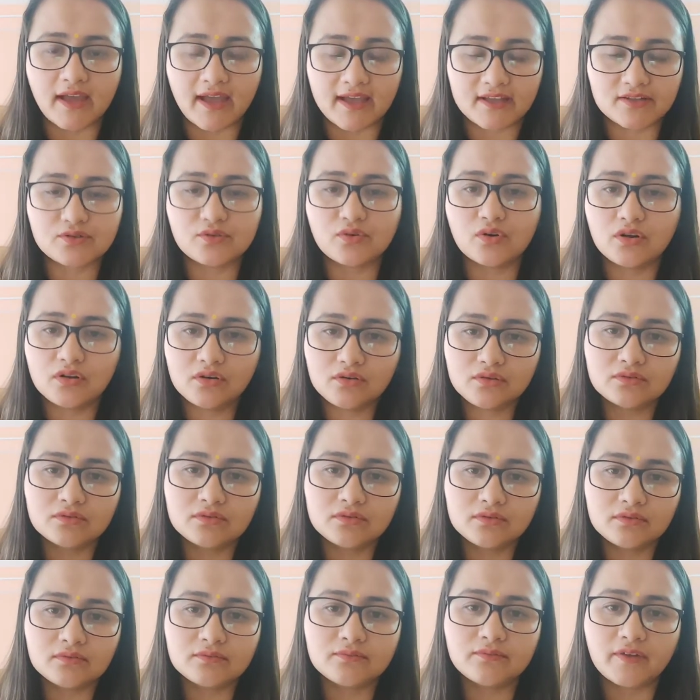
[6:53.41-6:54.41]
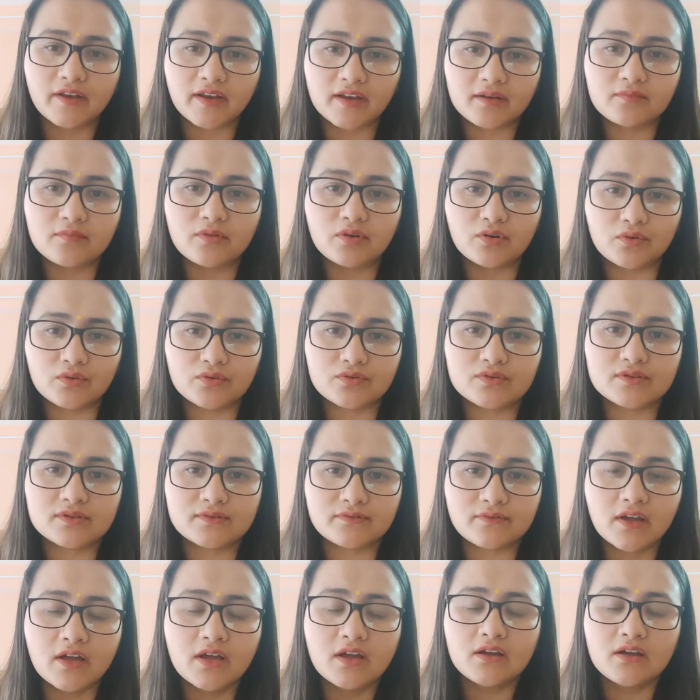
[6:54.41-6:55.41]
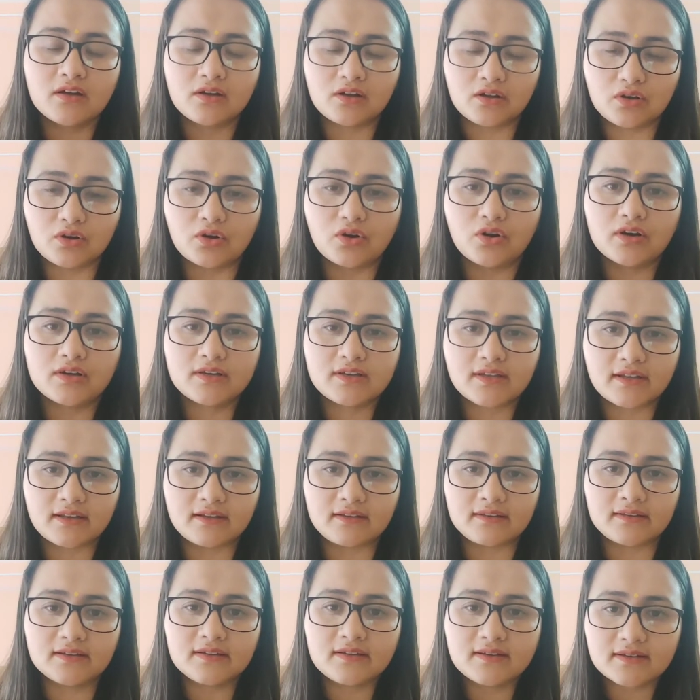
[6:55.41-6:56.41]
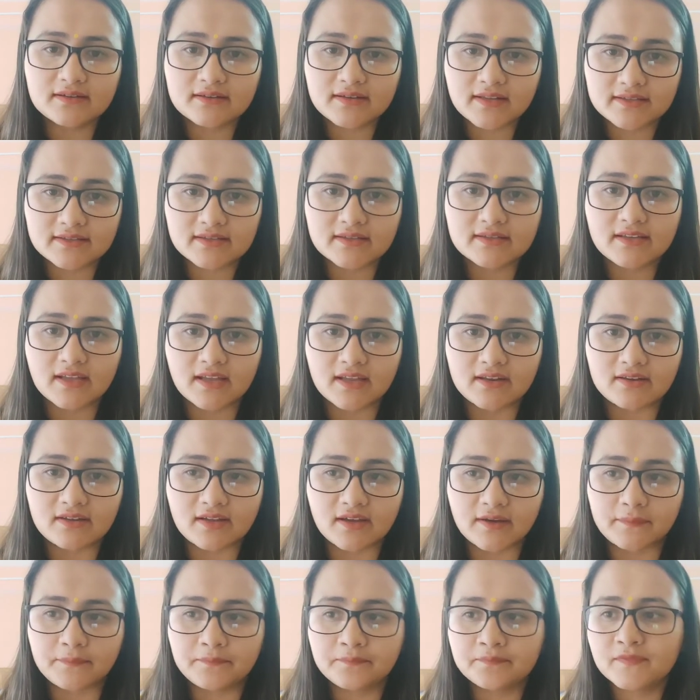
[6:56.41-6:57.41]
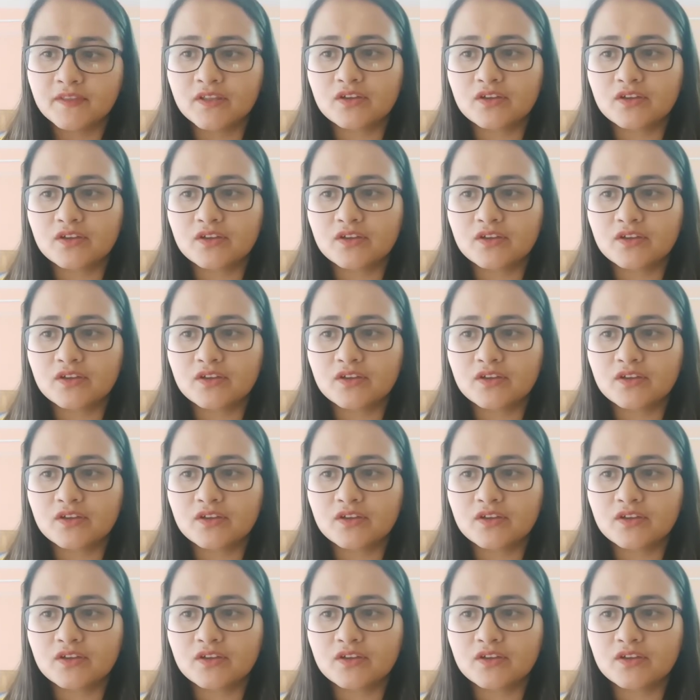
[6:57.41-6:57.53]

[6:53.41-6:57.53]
As you all know, wind blows a lot in the desert area.